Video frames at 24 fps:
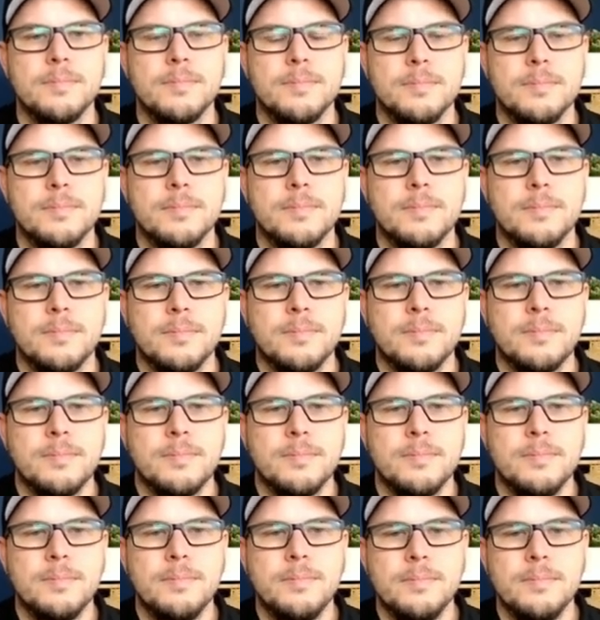
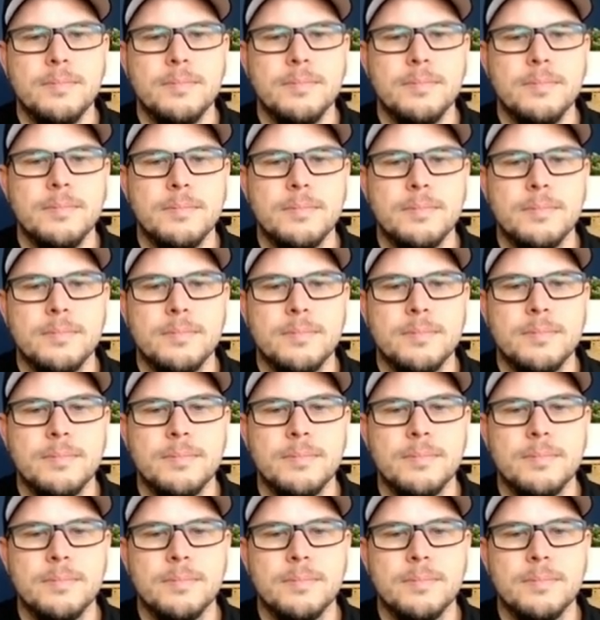
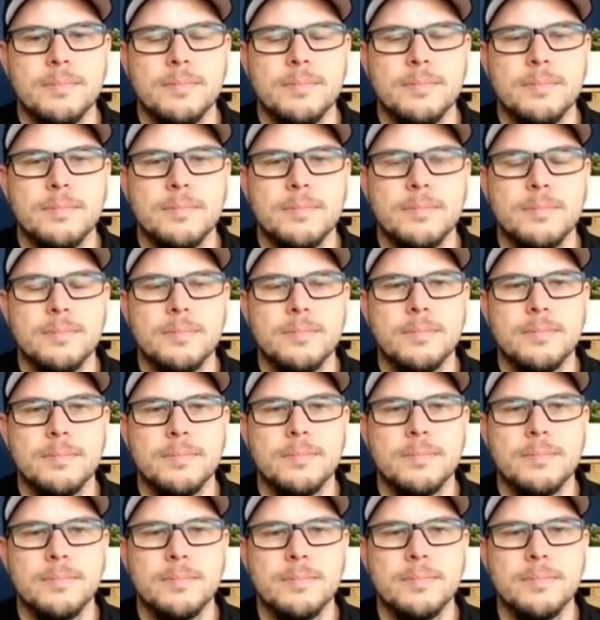
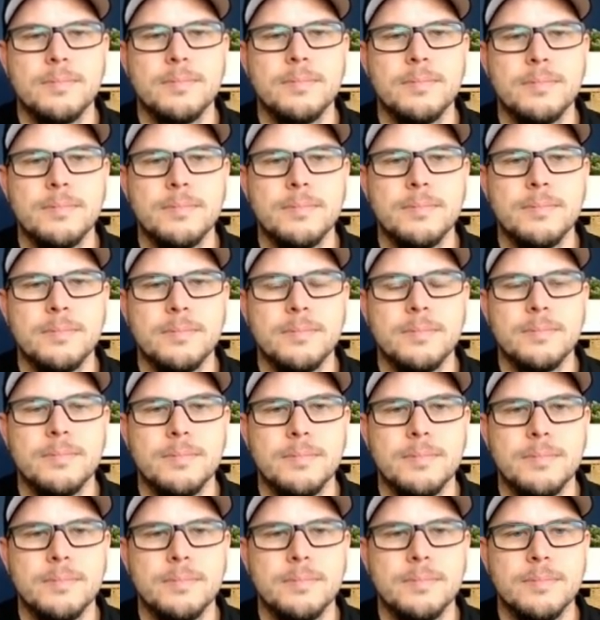
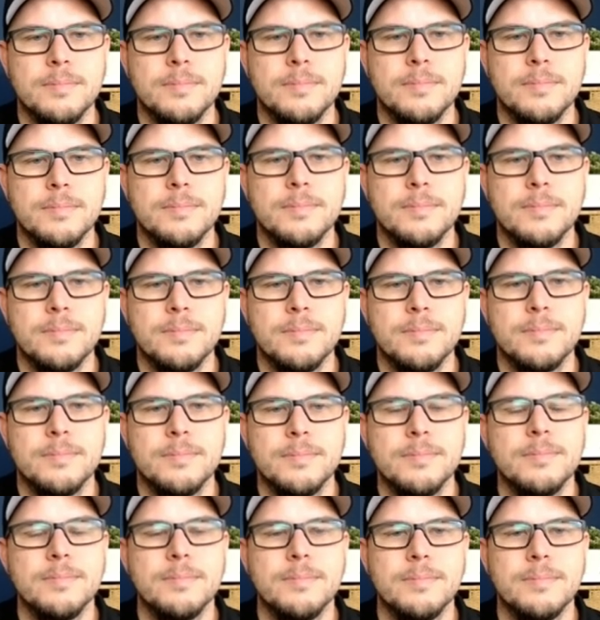
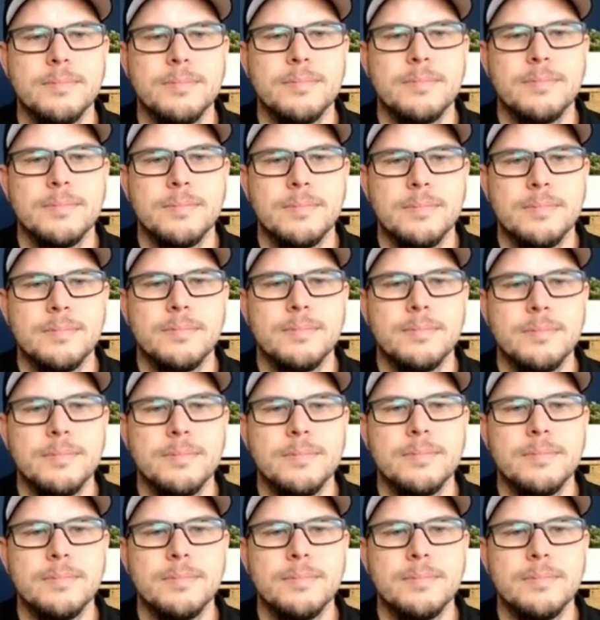This person isn't speaking.